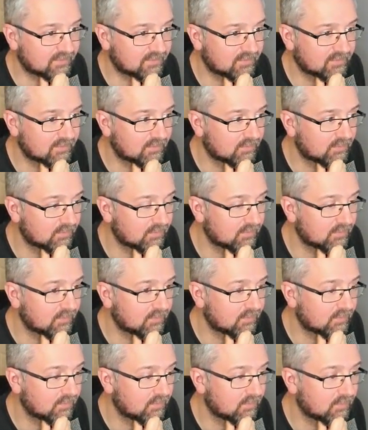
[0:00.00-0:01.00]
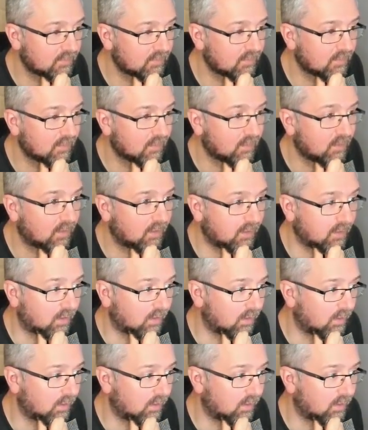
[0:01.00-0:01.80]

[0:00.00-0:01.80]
[no speech]